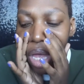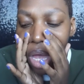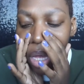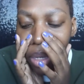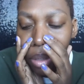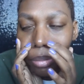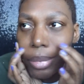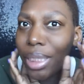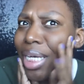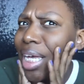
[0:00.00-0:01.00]

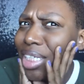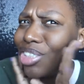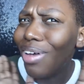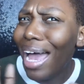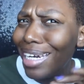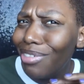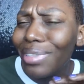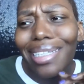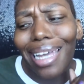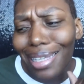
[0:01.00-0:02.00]
So I didn't
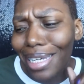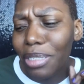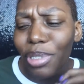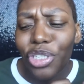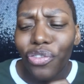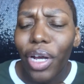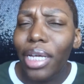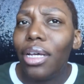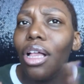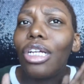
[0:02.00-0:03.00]
really like that, especially for
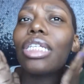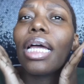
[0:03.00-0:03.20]
$8.